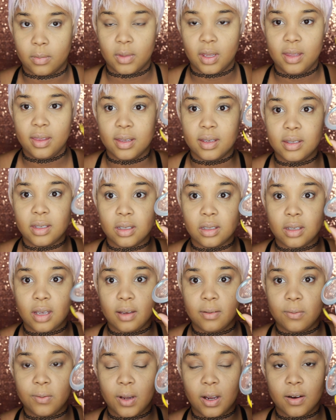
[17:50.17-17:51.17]
This is
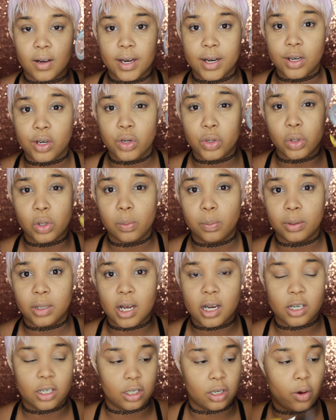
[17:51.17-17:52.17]
a very nude
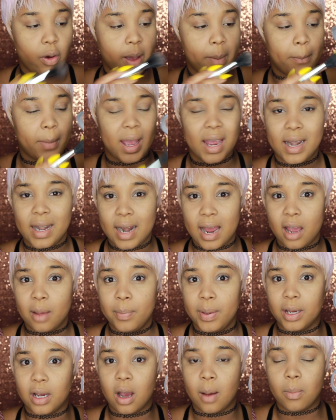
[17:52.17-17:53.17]
blush, so it might not
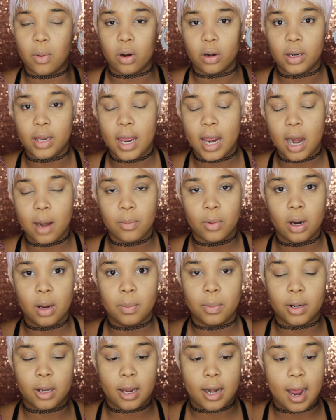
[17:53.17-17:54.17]
pick up on camera,
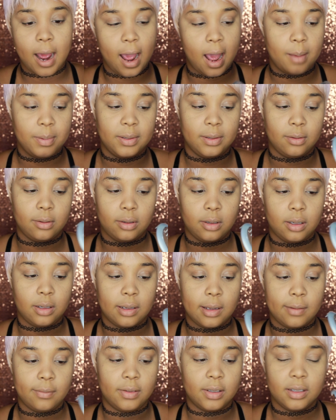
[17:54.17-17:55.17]
but I absolutely
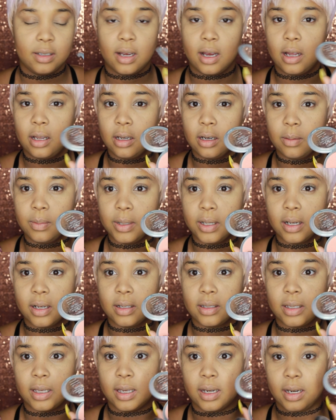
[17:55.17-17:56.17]
love this color
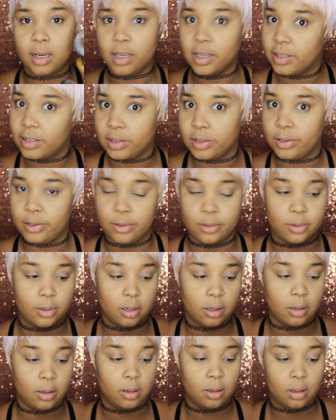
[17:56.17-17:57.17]
because it is nude.
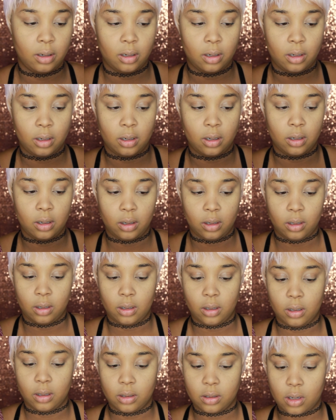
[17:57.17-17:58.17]

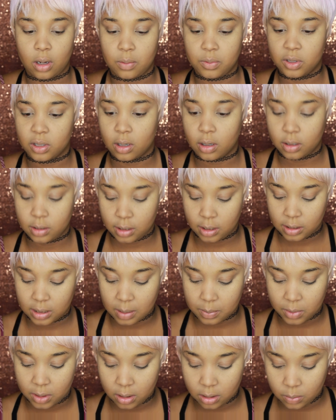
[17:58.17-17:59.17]
So I'm just going to take
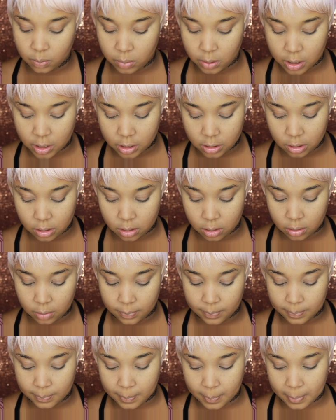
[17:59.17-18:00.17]
some of this blush,
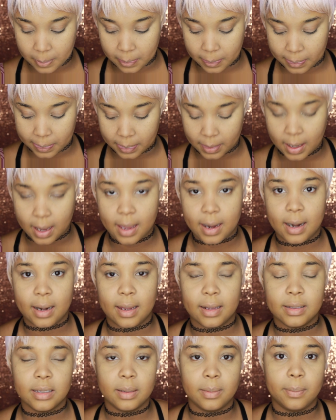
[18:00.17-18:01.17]
and I
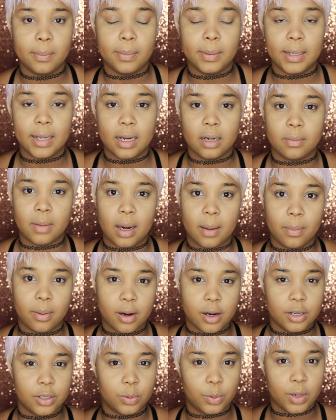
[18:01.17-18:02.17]
like to blend my
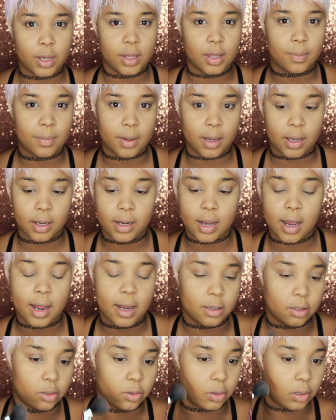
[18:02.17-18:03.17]
brush with my
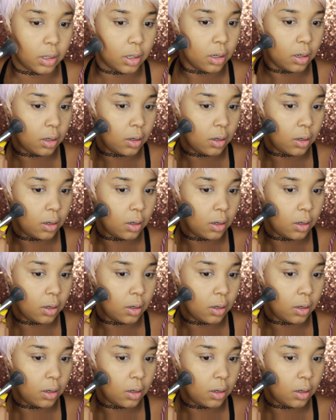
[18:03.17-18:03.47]
contour.